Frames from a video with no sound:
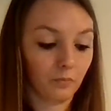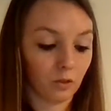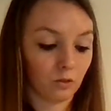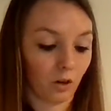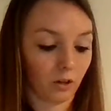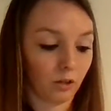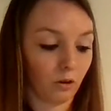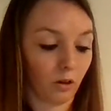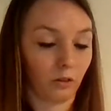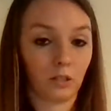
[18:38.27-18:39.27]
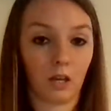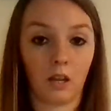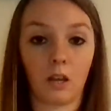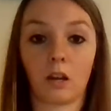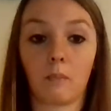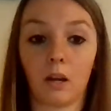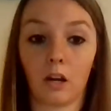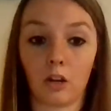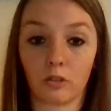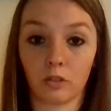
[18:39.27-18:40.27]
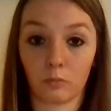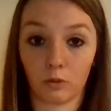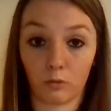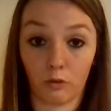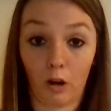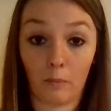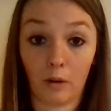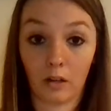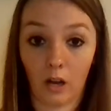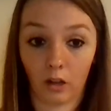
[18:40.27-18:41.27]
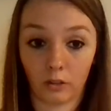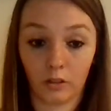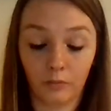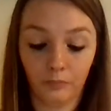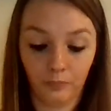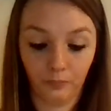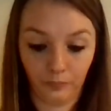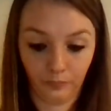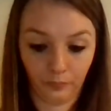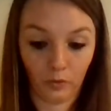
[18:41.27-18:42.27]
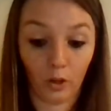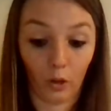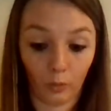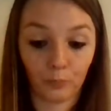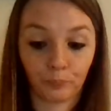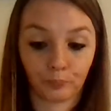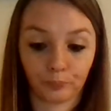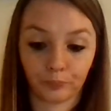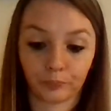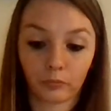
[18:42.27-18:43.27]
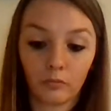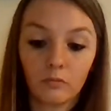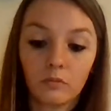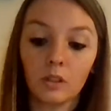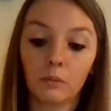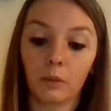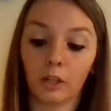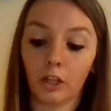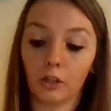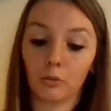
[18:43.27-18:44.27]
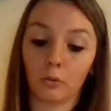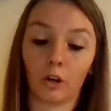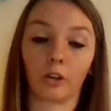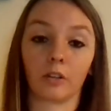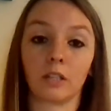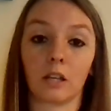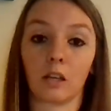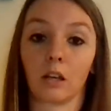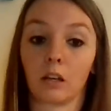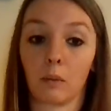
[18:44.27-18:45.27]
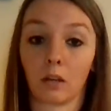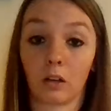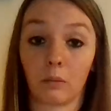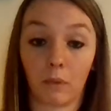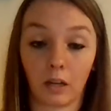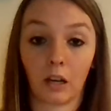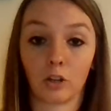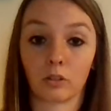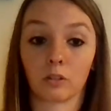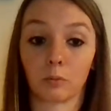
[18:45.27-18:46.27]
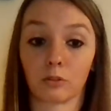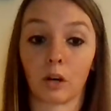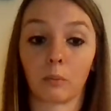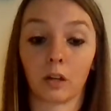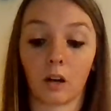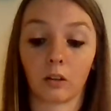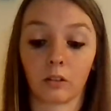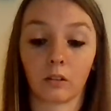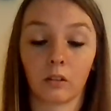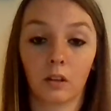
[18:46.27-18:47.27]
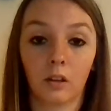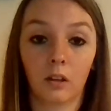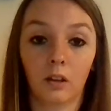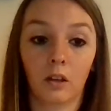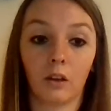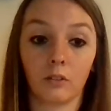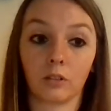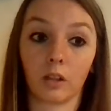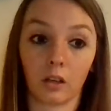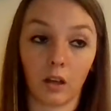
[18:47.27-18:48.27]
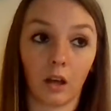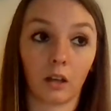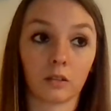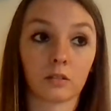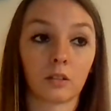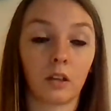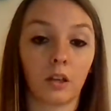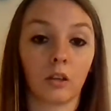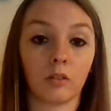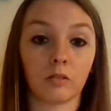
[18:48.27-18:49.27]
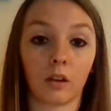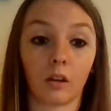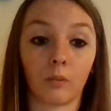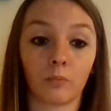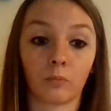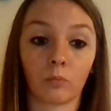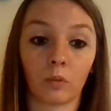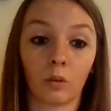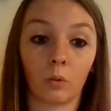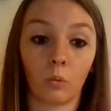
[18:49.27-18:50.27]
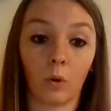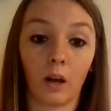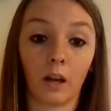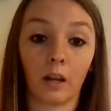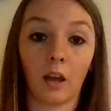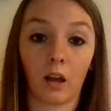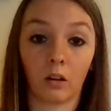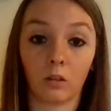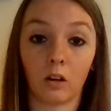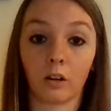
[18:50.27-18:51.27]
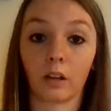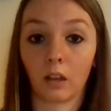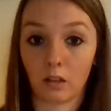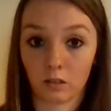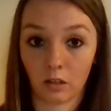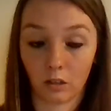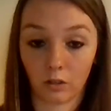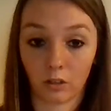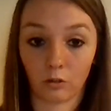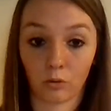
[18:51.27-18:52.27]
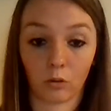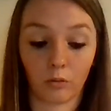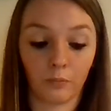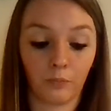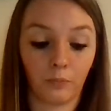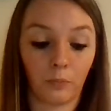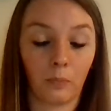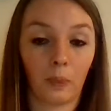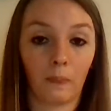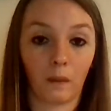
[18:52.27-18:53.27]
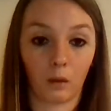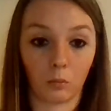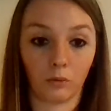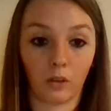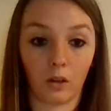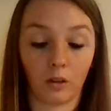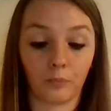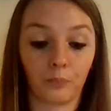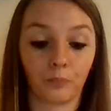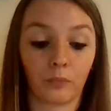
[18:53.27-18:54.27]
John, are you currently taking any medications prescribed by a doctor? No. Mary, are you currently taking any medications prescribed by a doctor? You say yes. You say why, how long, and is it under control? Moving on.